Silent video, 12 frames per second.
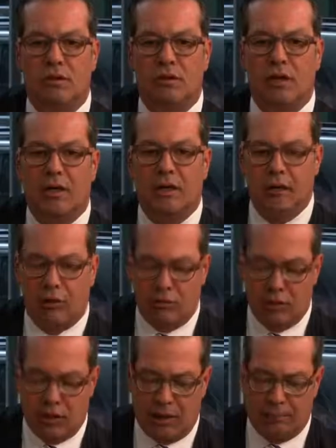the
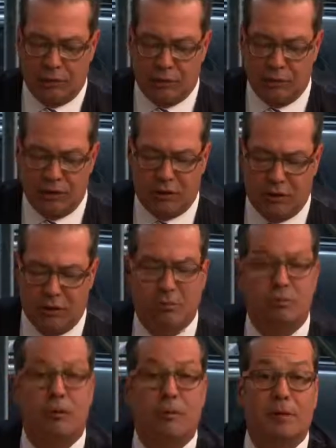
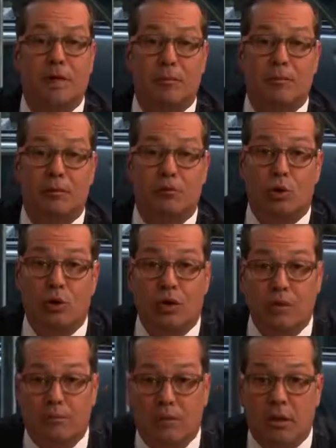Equal Employment
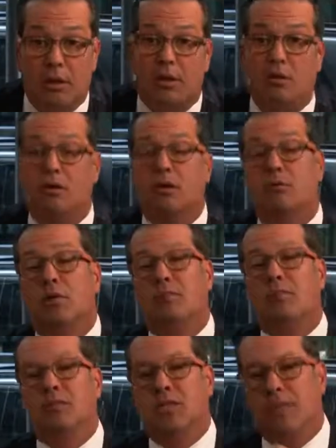Opportunity Bureau and the
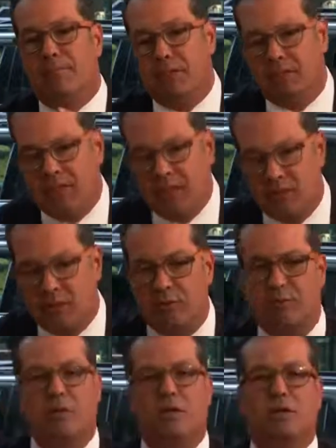Workmen's
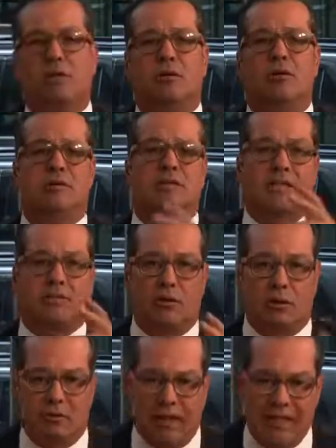Compensation Bureau and the
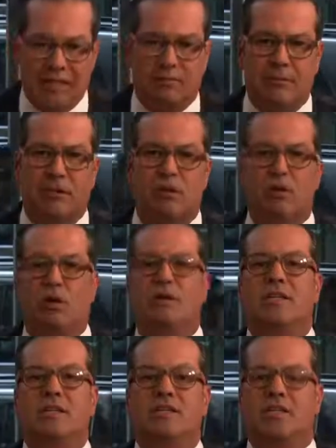sexual harassment and
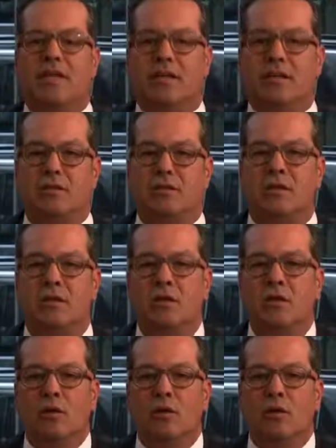all these things,